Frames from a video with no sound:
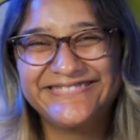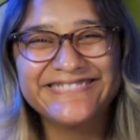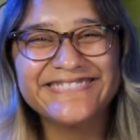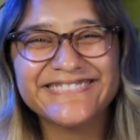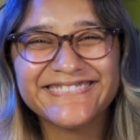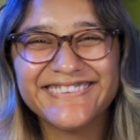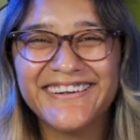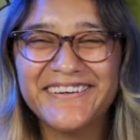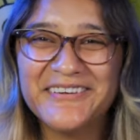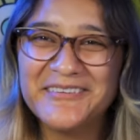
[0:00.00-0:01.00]

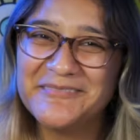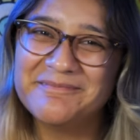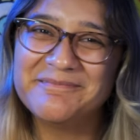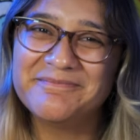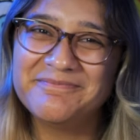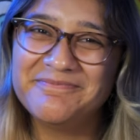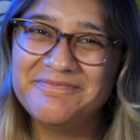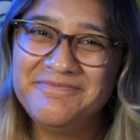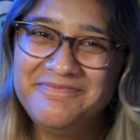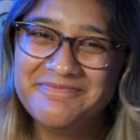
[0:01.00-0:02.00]

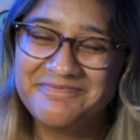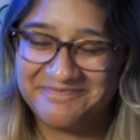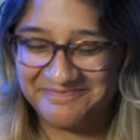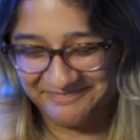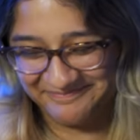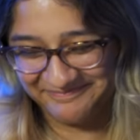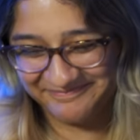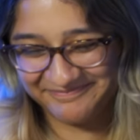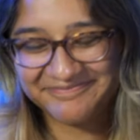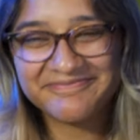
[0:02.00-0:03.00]

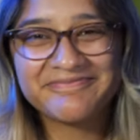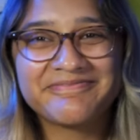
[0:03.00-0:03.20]
The person shown says nothing.